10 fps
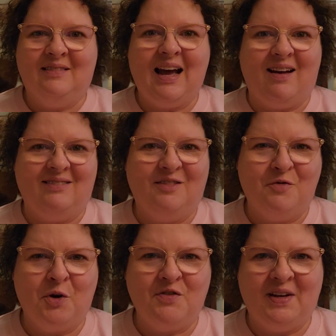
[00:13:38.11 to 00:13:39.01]
Yeah,
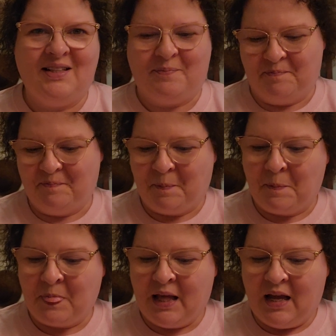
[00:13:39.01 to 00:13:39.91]
force-fed
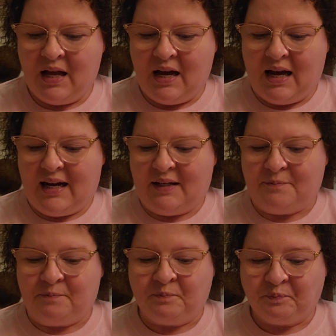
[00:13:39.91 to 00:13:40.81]

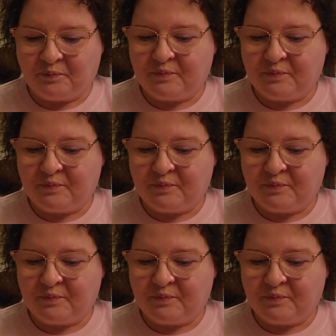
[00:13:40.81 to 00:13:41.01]
them.